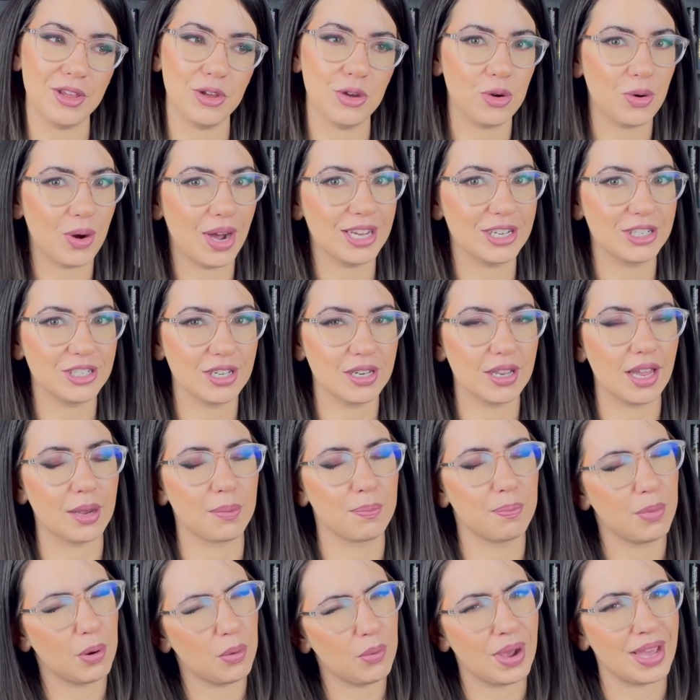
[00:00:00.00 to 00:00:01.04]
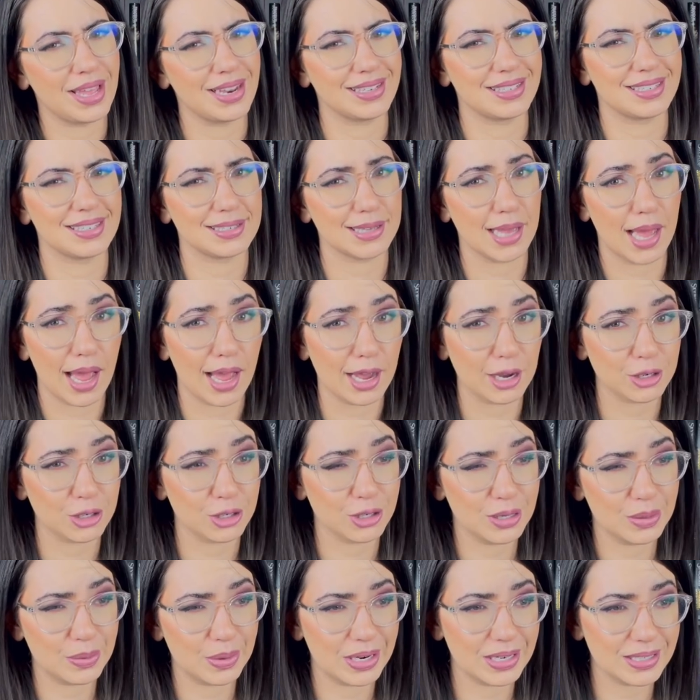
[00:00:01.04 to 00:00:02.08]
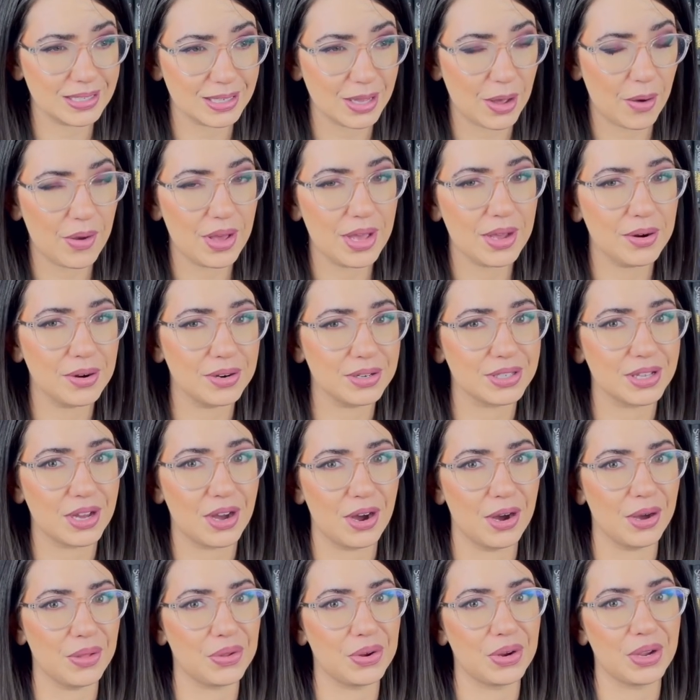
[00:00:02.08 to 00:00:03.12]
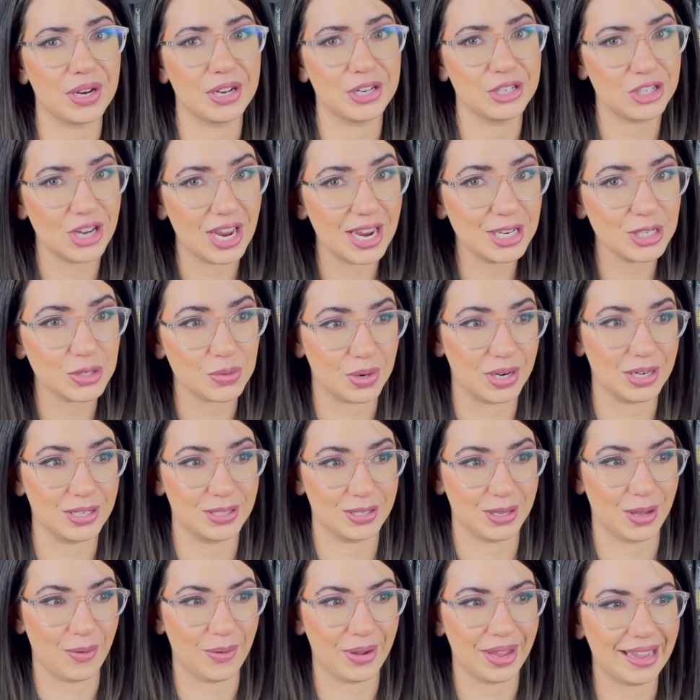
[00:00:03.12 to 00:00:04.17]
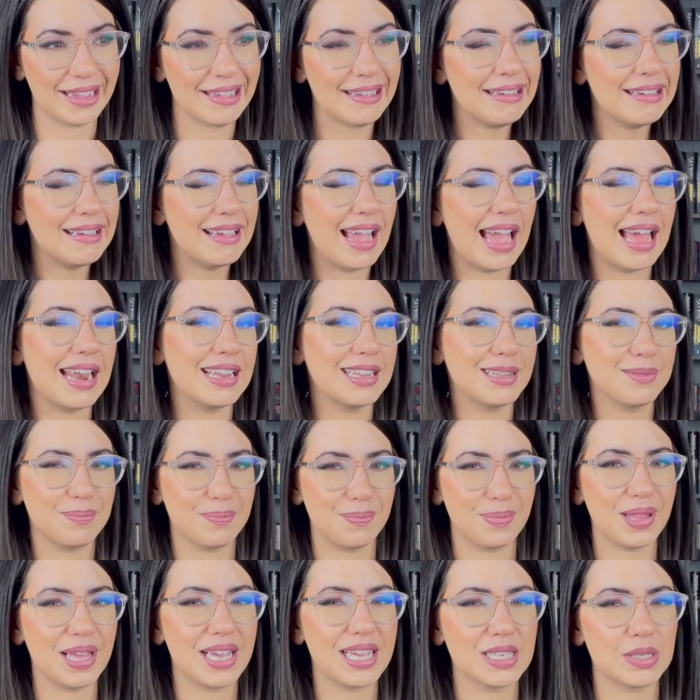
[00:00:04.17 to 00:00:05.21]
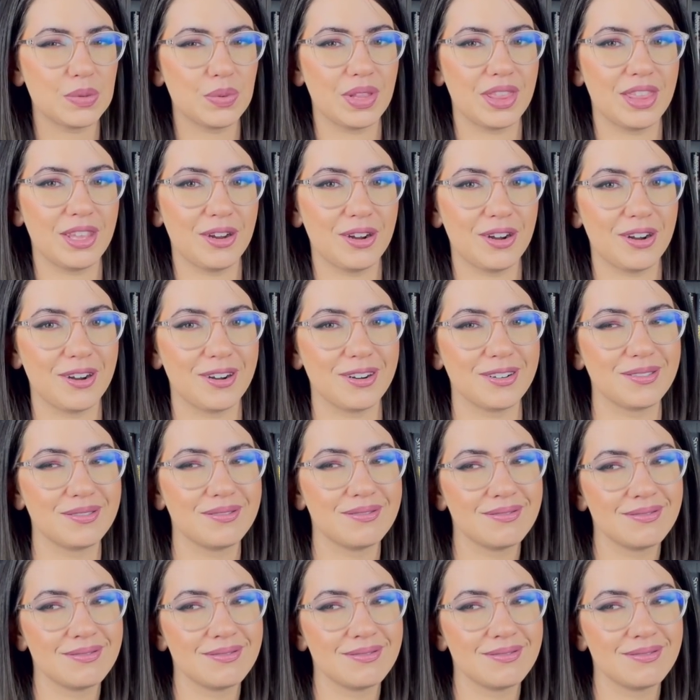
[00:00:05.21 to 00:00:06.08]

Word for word: you question, like, but wait, is this actually where it's going or is the author going to change where it's going? And it plays with your